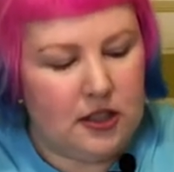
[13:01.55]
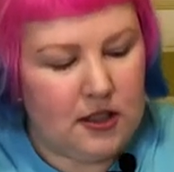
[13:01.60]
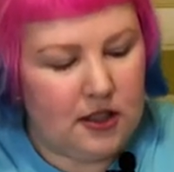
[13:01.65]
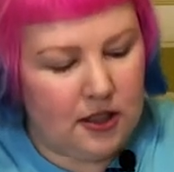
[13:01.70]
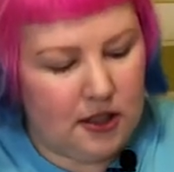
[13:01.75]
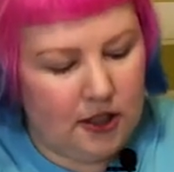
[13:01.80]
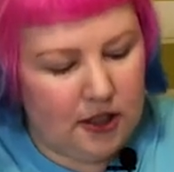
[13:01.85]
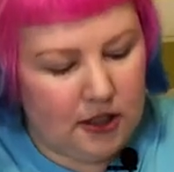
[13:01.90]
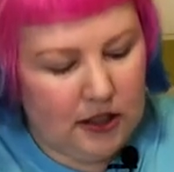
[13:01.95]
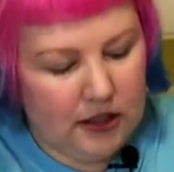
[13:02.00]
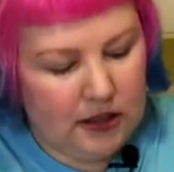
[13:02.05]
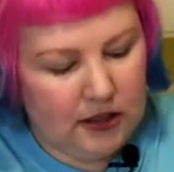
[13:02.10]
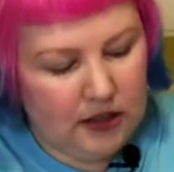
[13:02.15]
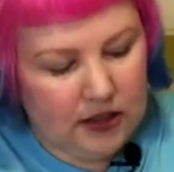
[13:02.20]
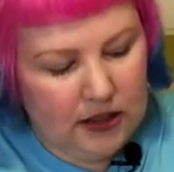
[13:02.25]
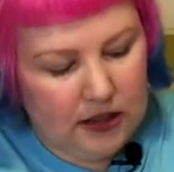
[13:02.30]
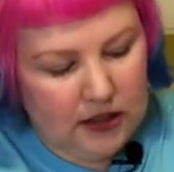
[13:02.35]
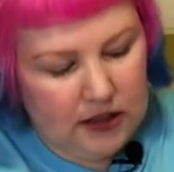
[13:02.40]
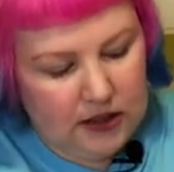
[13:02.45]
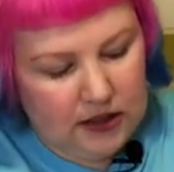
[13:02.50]
So
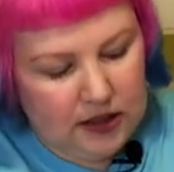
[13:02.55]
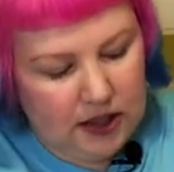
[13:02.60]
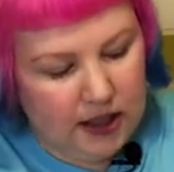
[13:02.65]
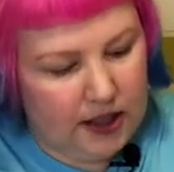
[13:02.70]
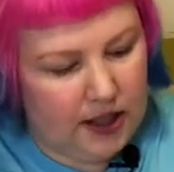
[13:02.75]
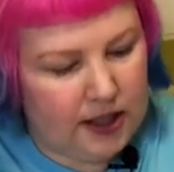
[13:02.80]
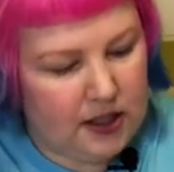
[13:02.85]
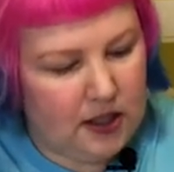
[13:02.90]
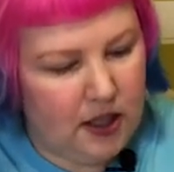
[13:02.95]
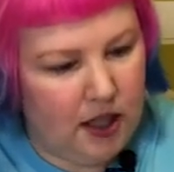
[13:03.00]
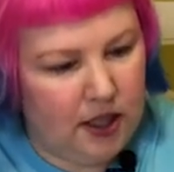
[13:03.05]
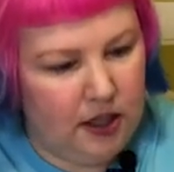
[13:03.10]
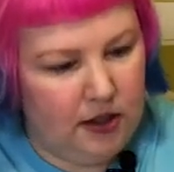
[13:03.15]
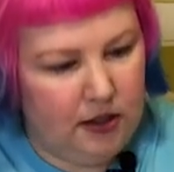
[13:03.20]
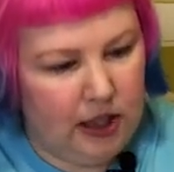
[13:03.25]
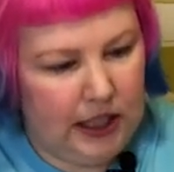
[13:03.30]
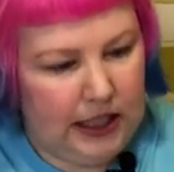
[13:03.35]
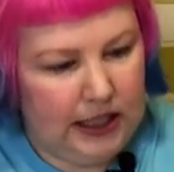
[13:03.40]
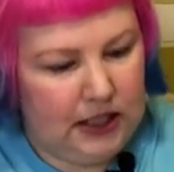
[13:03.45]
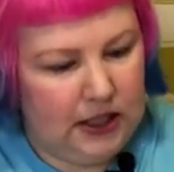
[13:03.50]
yeah, that's kind of
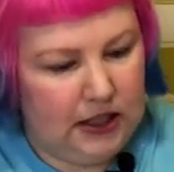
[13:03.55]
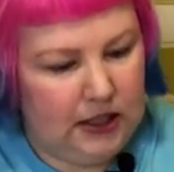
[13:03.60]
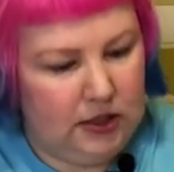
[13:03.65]
like